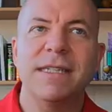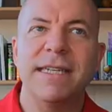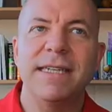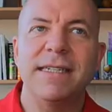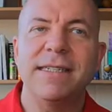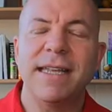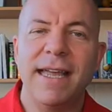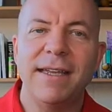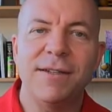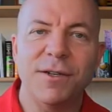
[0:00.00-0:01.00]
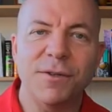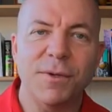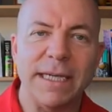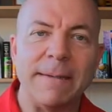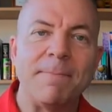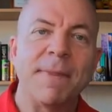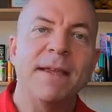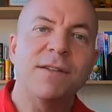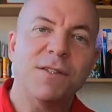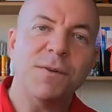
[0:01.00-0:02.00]
is a good one.
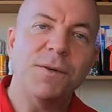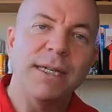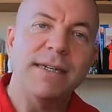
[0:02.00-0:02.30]
So